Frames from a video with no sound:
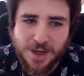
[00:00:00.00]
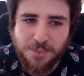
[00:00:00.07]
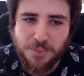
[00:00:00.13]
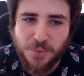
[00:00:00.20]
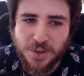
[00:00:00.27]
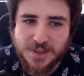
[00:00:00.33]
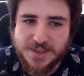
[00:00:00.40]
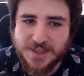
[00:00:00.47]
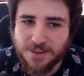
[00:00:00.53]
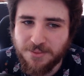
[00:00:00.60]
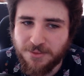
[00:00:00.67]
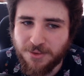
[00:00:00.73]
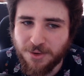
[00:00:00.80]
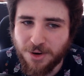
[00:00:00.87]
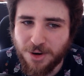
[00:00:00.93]
up with some
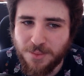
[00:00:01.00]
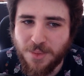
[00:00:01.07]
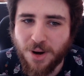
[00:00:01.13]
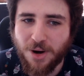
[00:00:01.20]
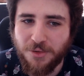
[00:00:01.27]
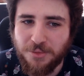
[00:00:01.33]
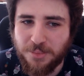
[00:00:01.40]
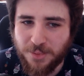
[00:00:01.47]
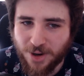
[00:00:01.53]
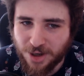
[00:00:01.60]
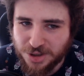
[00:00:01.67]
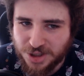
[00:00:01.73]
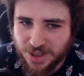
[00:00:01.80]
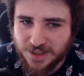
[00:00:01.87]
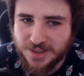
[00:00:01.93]
form of
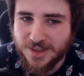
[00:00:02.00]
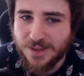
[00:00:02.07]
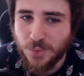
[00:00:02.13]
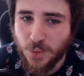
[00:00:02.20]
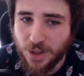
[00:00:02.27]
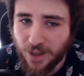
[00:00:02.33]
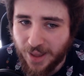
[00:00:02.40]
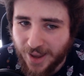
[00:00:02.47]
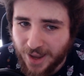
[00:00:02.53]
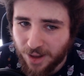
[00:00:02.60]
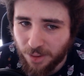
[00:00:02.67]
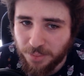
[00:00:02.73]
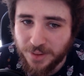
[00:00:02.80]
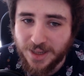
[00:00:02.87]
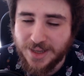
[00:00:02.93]
project that will help